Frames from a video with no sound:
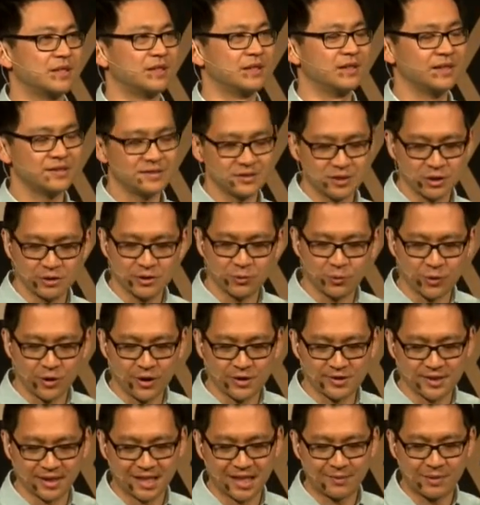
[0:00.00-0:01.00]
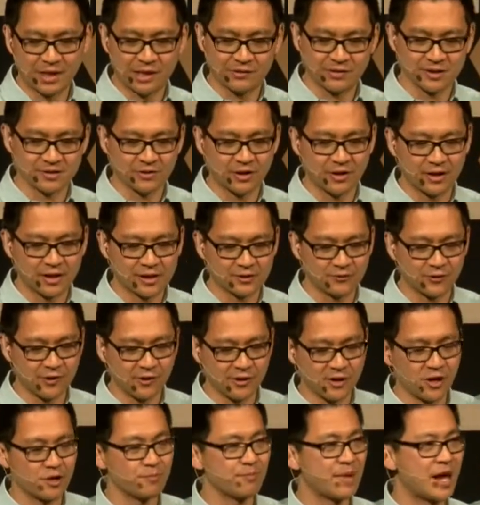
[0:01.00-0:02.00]
Listen to the words that come out of his
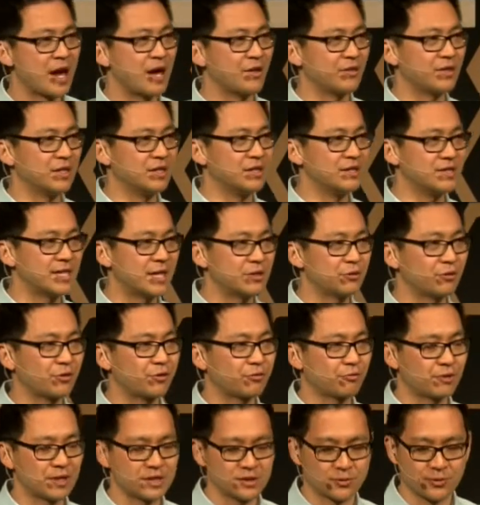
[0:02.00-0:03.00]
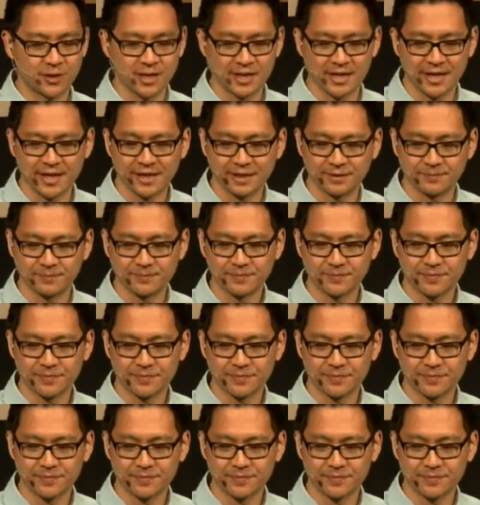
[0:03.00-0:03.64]
very own mouth in Daniel 3:28.